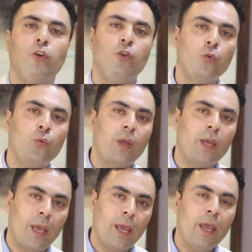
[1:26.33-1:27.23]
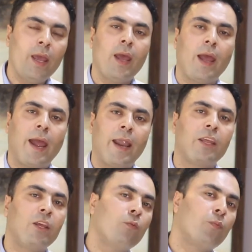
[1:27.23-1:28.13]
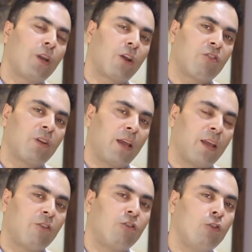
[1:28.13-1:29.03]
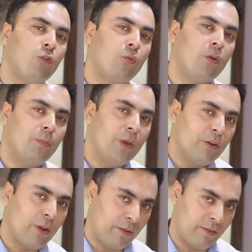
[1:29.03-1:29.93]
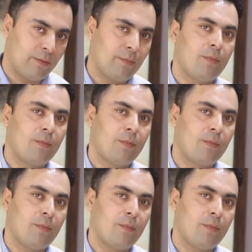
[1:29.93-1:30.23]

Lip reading: UVA and give protection against UVB rays.